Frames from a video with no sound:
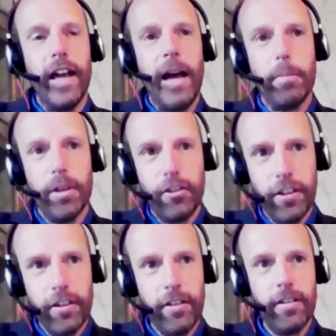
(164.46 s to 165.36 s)

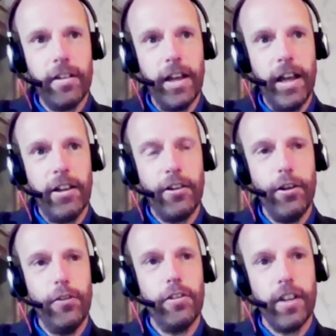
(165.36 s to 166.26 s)
ambitions,
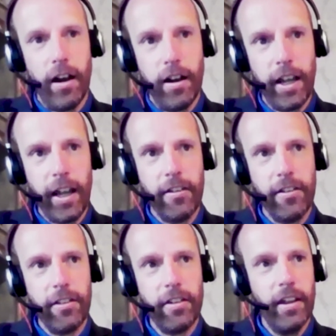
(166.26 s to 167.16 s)
huge
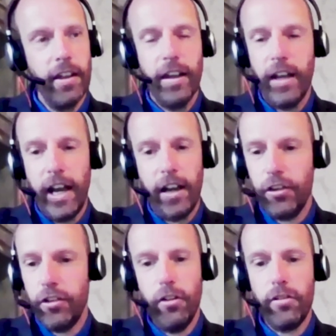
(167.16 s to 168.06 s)
targets, and a
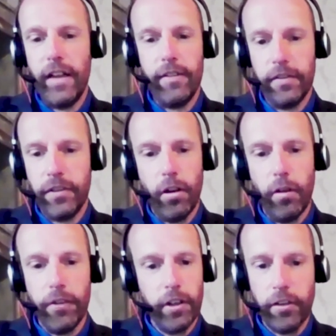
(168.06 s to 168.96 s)
huge level of
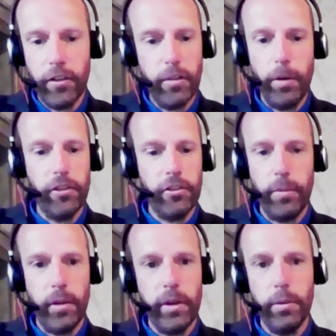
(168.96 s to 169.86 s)
confidence and
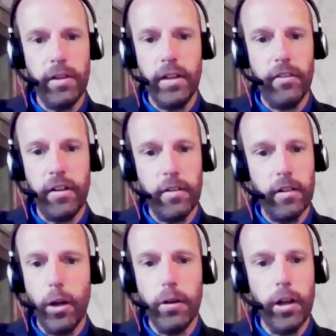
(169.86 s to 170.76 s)
sponsorship that we will deliver.
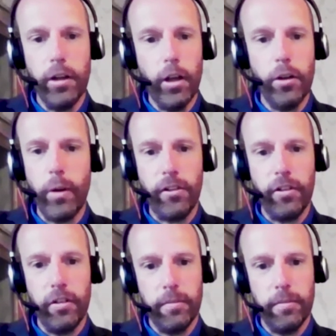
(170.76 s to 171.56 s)
No, no, no question.